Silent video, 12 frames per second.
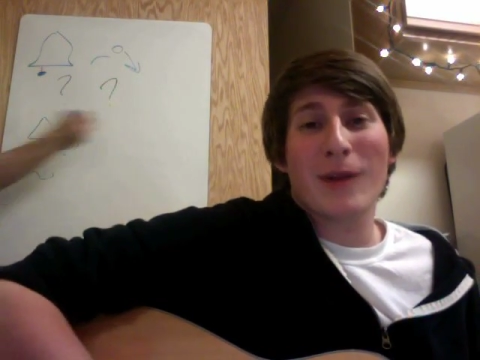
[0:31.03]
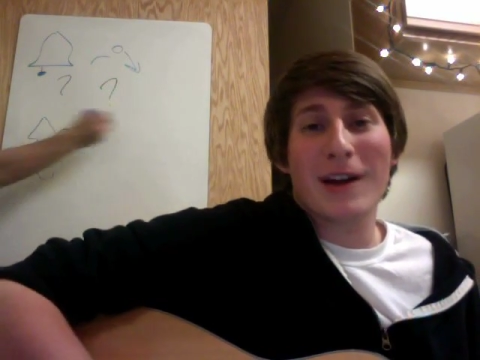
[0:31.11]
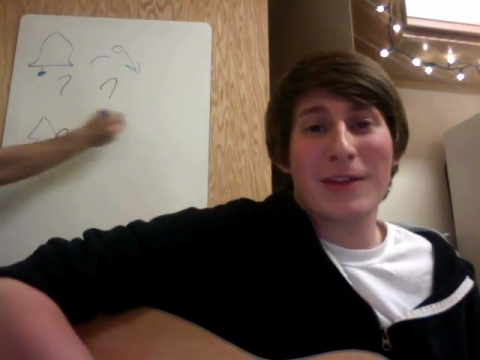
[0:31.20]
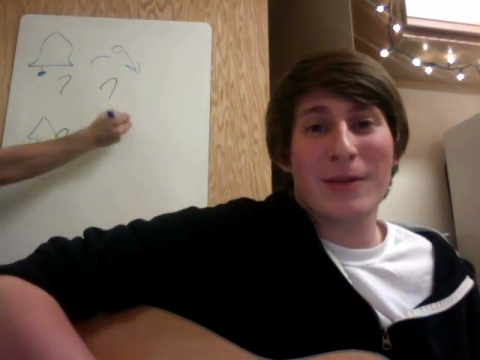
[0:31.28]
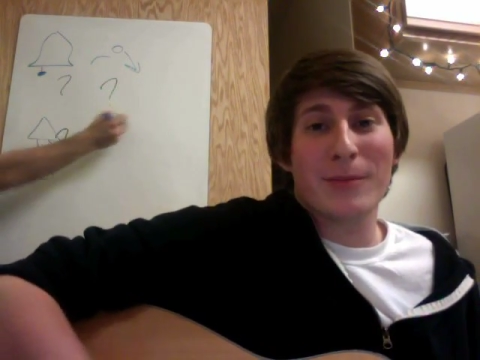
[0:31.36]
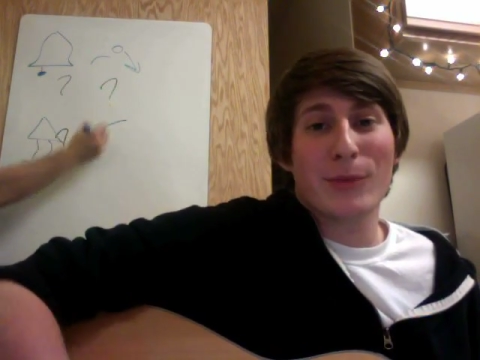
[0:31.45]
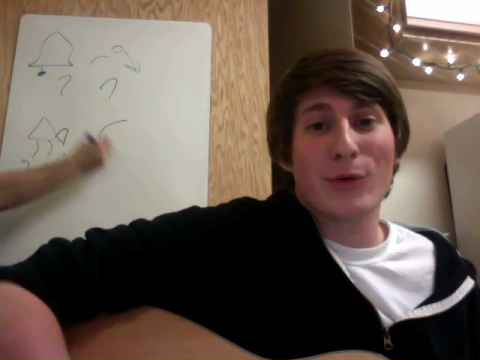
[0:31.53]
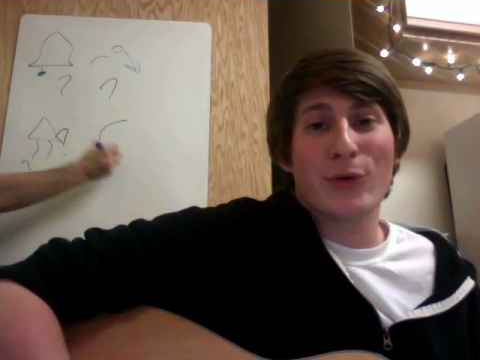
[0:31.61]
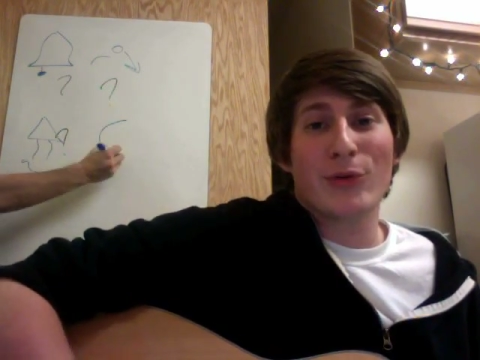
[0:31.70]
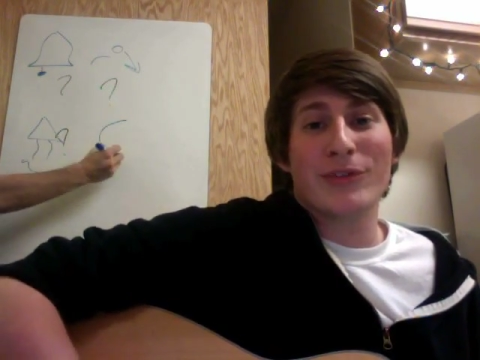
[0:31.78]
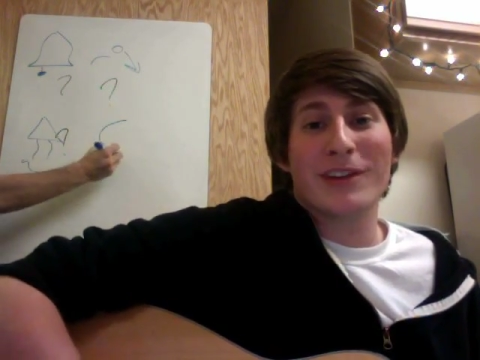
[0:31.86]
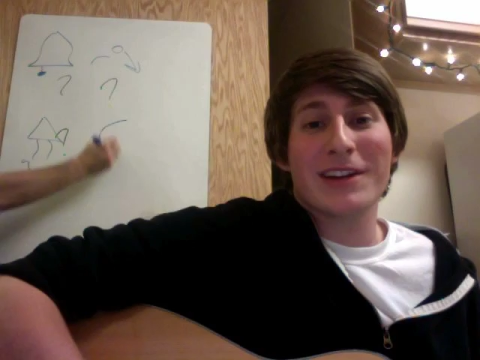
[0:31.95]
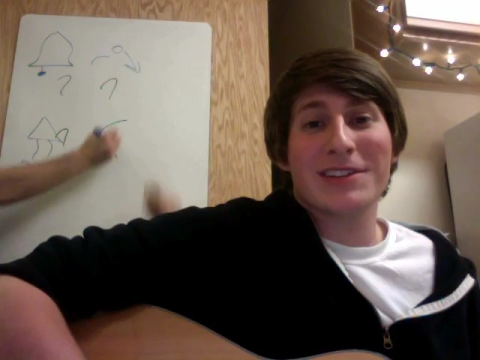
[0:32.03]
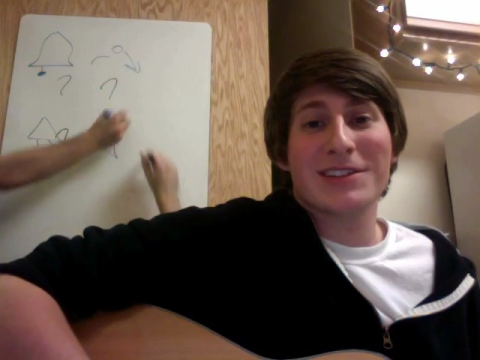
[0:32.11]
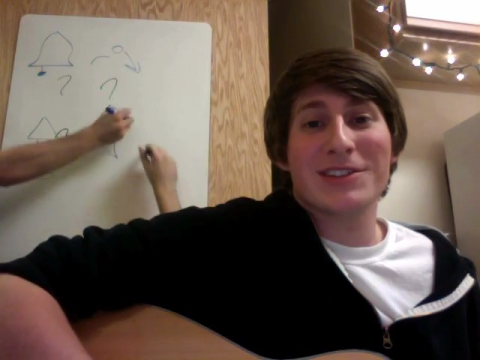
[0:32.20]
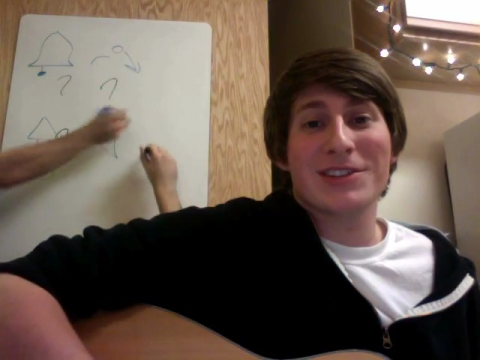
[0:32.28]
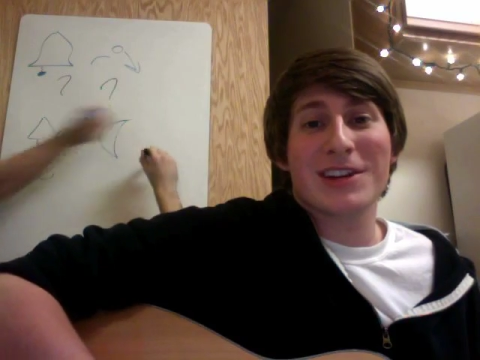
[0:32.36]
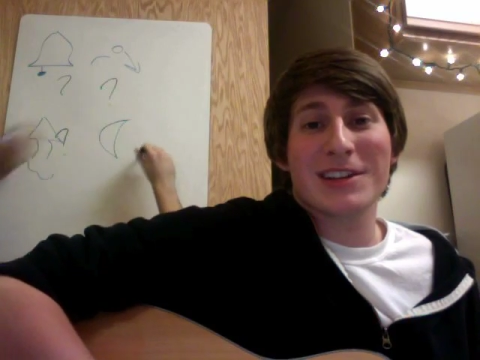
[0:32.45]
or why the moon
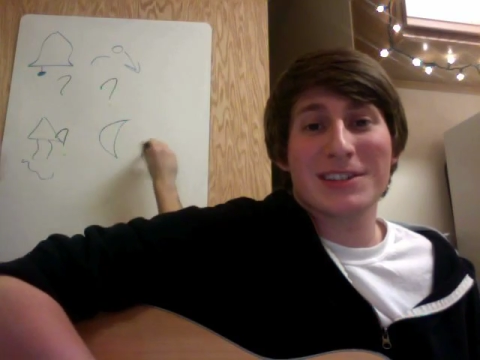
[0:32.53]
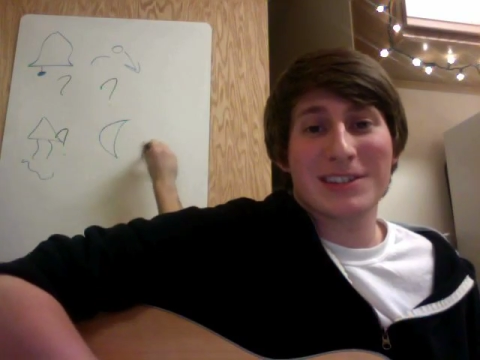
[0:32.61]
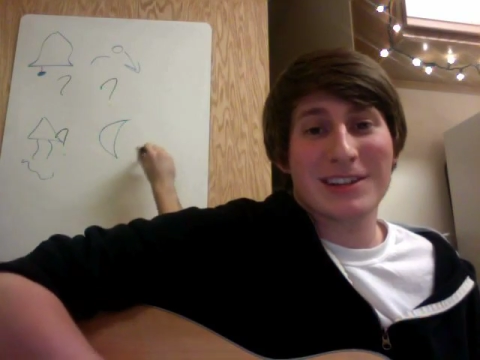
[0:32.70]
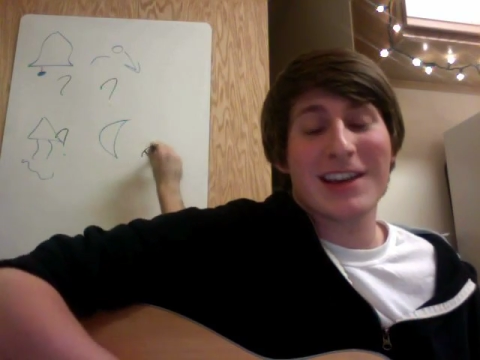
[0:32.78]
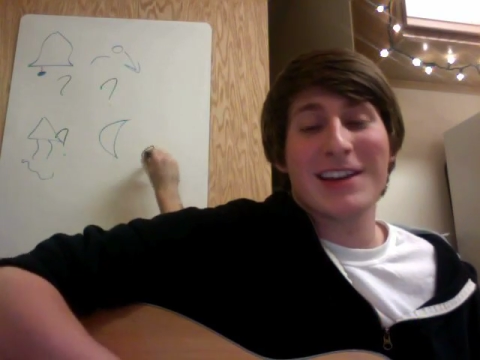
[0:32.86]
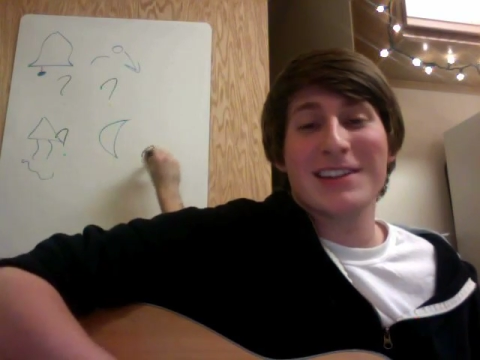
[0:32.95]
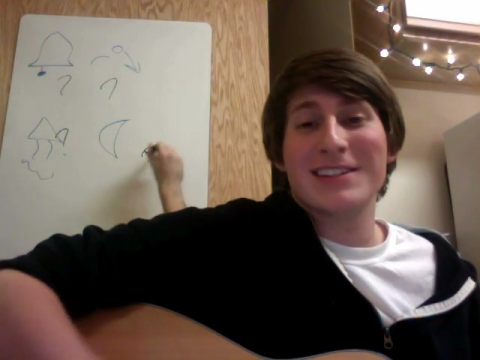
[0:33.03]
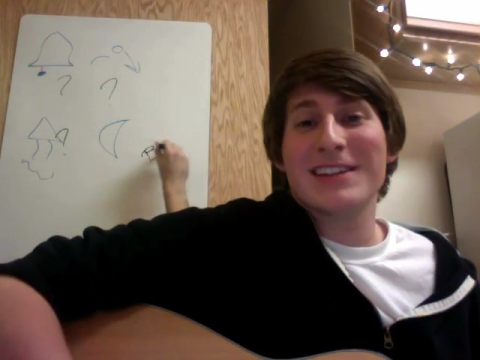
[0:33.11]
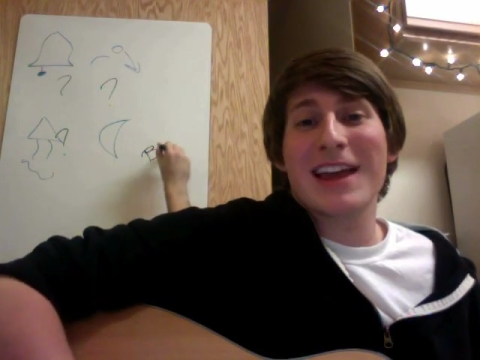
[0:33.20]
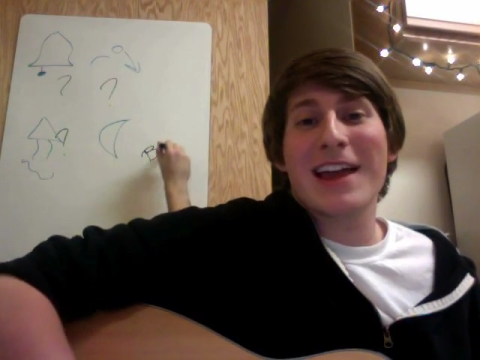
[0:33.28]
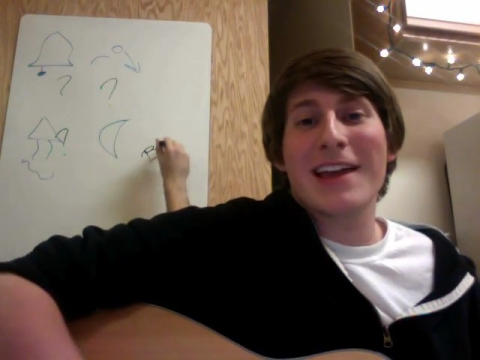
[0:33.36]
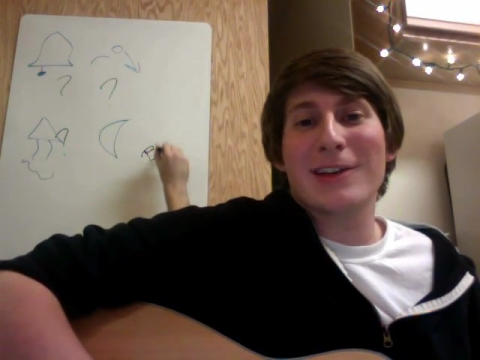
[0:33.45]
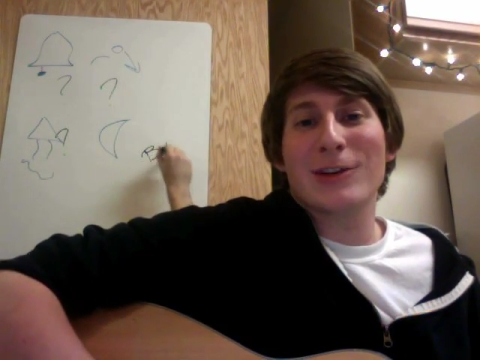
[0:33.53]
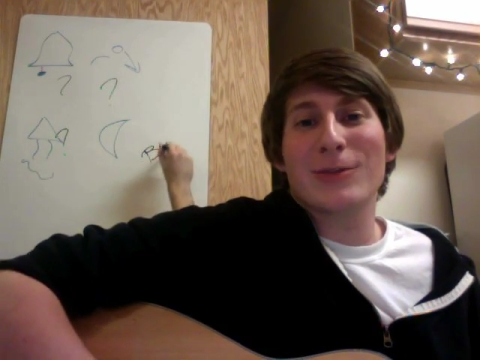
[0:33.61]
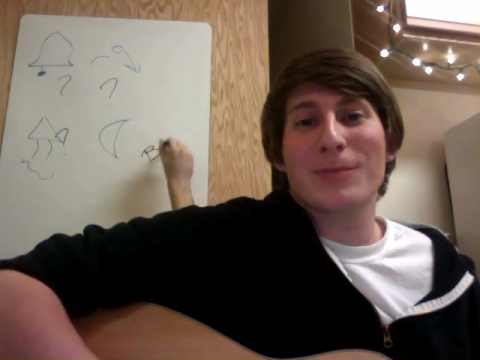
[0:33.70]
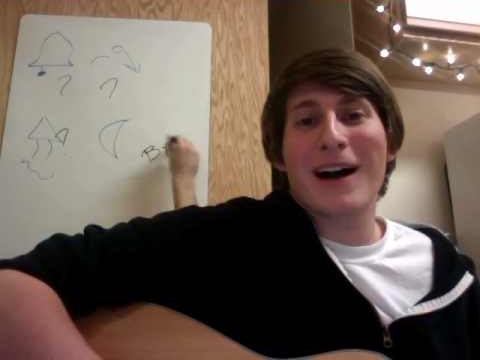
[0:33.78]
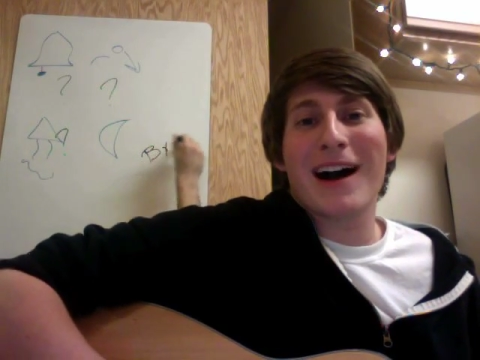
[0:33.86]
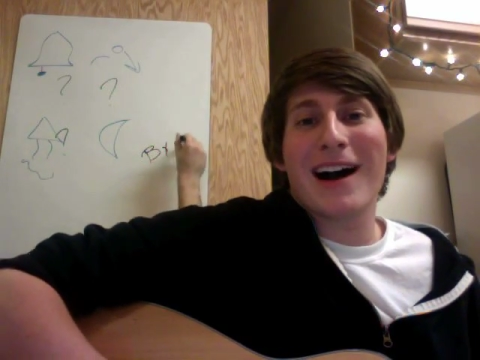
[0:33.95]
doesn't just say
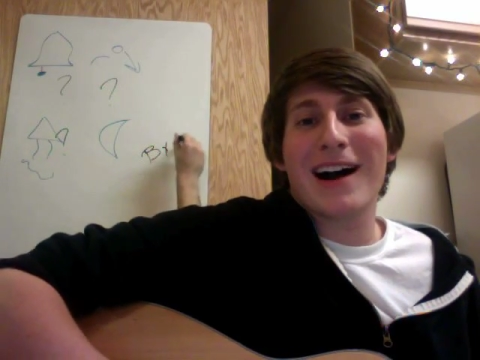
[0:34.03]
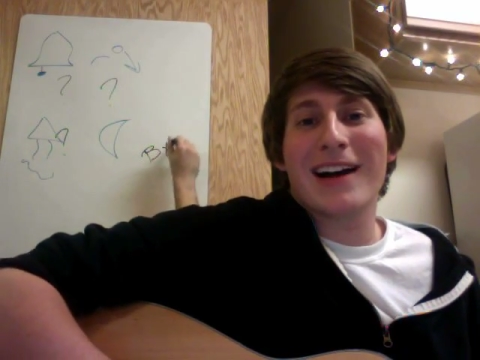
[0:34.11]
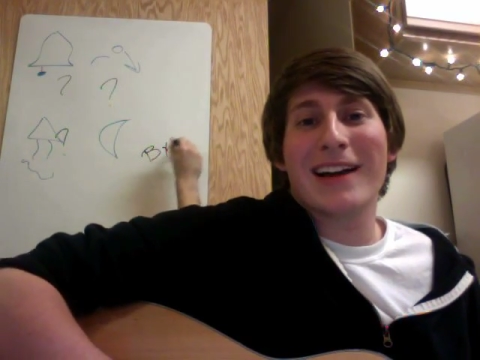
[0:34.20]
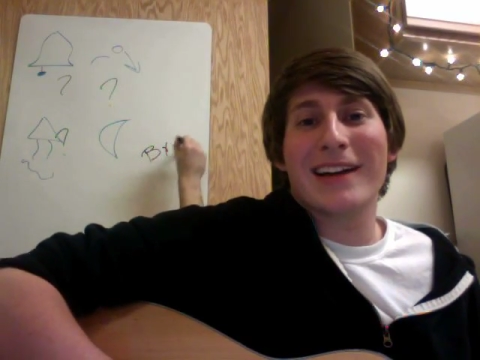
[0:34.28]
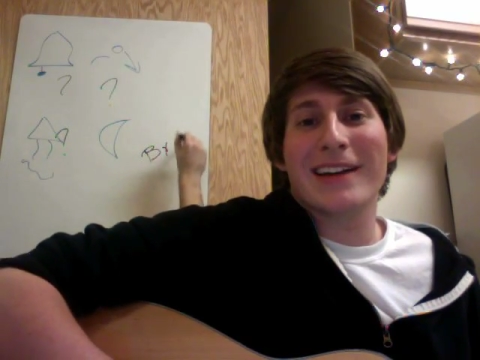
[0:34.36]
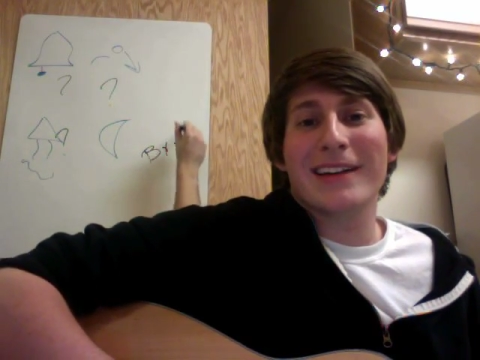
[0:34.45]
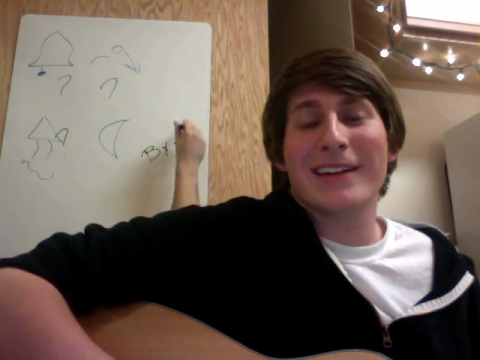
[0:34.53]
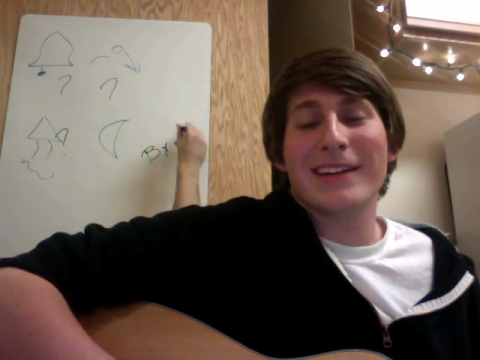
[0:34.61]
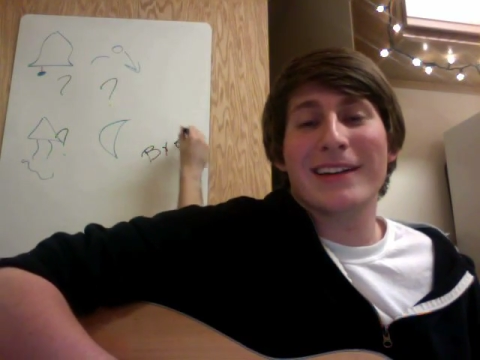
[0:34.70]
goodbye?